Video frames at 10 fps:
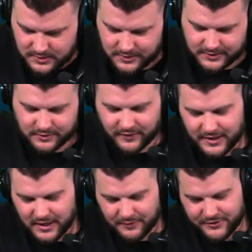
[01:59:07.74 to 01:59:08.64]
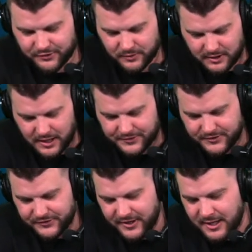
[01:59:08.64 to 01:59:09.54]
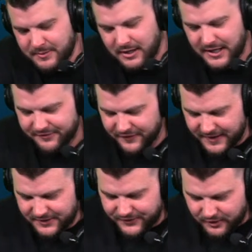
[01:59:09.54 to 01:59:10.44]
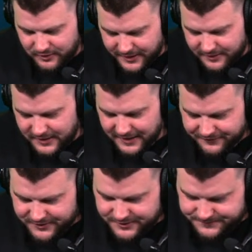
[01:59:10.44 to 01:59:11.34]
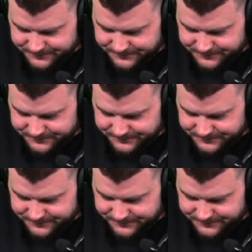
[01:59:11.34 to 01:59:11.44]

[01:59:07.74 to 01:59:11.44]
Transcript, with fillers: Nick Davidov says, we lost this game. A lot of fans already left.